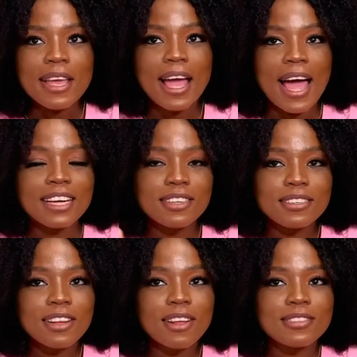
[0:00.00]
I just
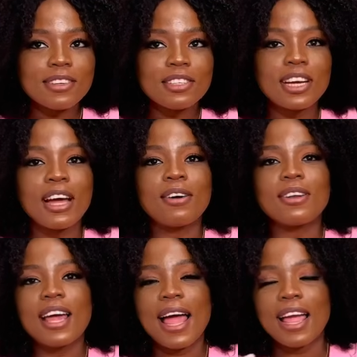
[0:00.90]
lost a child.
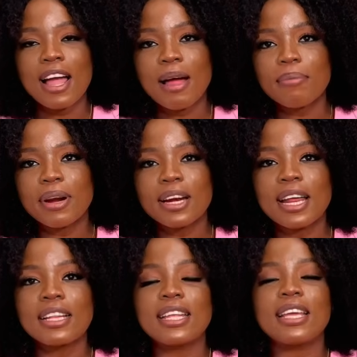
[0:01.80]
I got
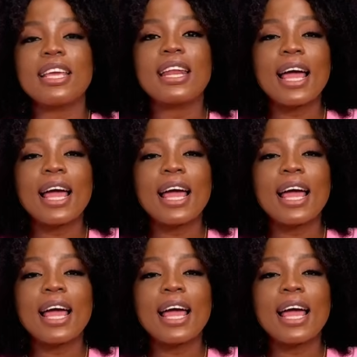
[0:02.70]
pregnant again,